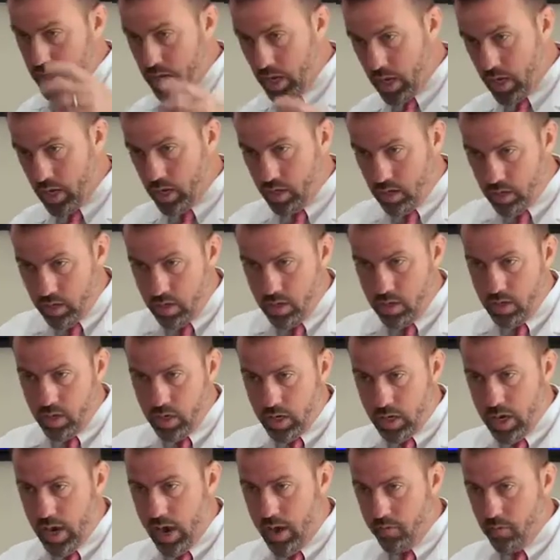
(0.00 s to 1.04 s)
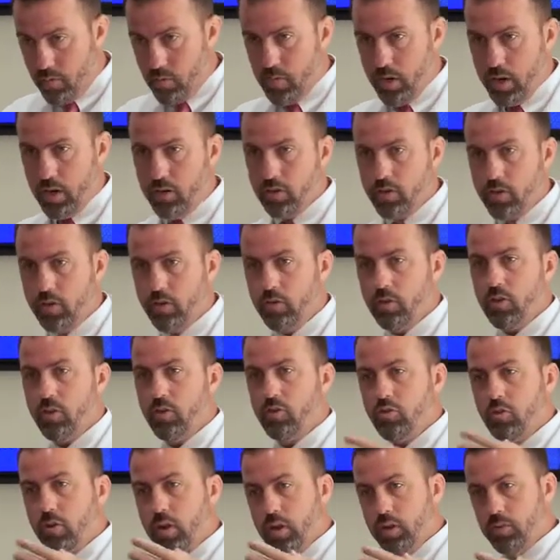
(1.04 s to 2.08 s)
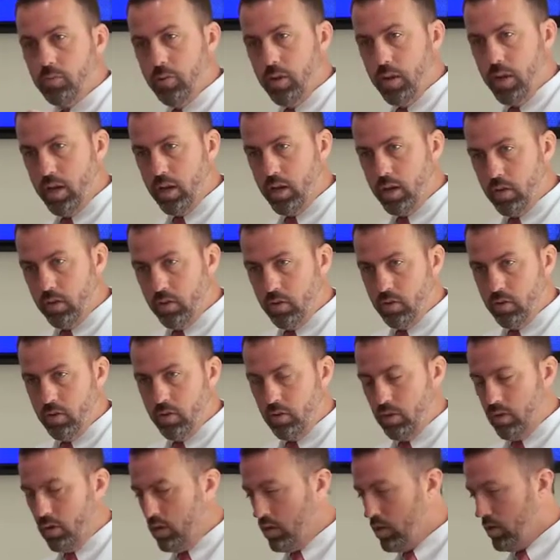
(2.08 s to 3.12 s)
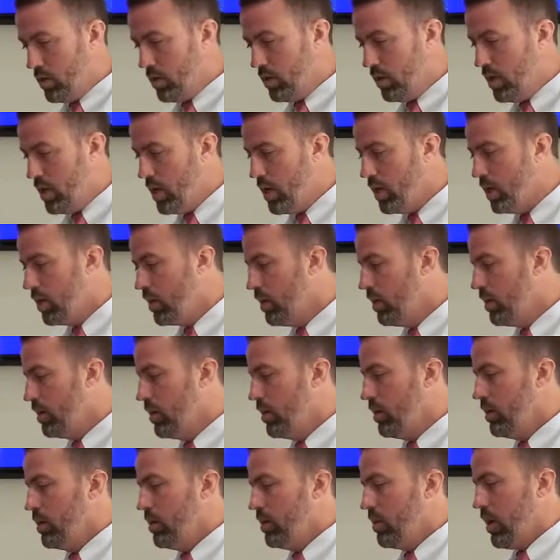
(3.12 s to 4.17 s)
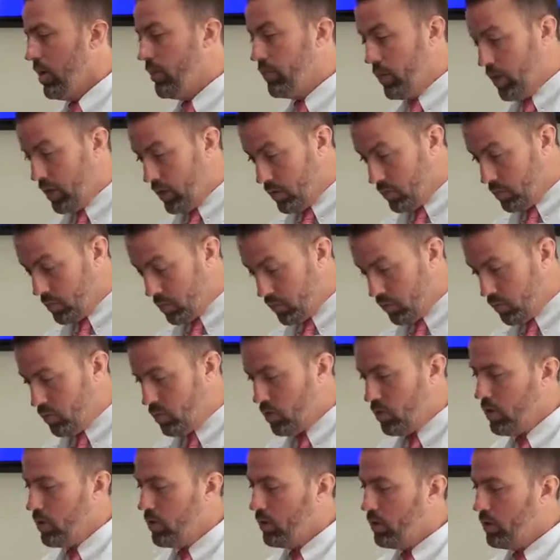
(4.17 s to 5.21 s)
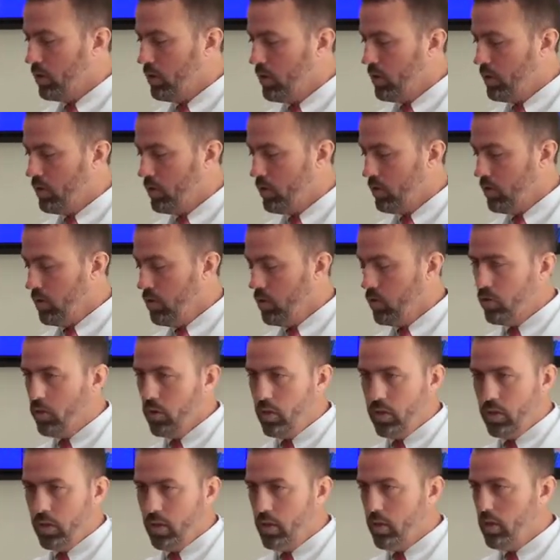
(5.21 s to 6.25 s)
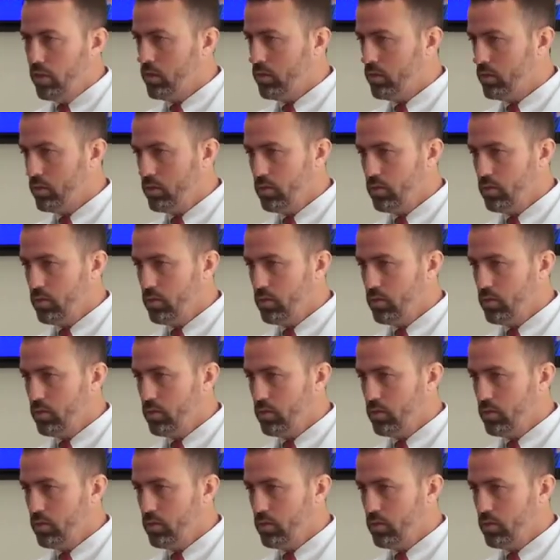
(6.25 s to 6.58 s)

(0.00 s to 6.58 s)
take cadaver meniscus and transplant it into a knee. I've done this before. It's usually the